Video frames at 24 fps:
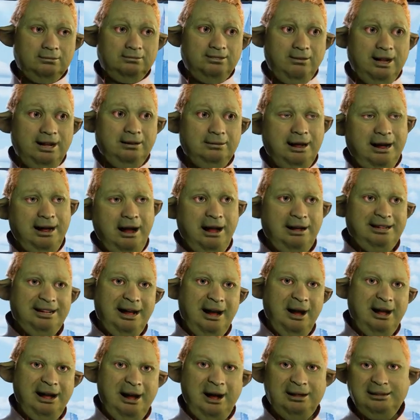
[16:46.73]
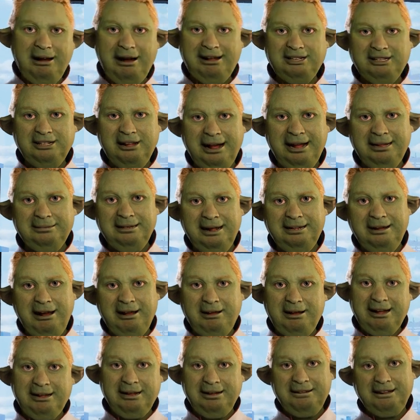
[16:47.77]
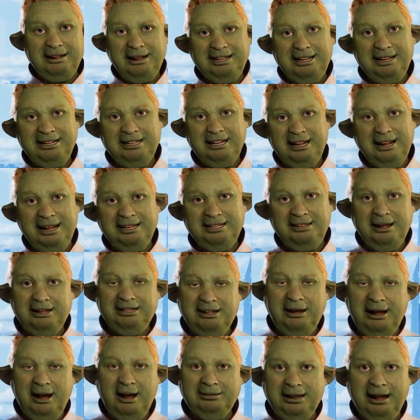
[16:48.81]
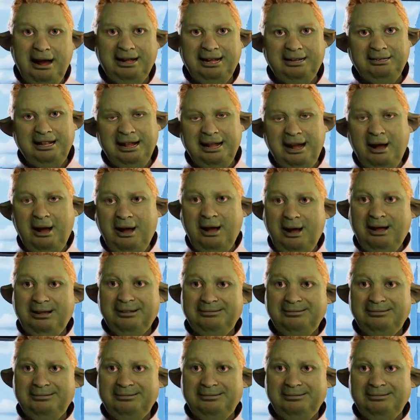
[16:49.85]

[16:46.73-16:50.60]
Tell me, how do you humans sleep at night with such choices looming over you?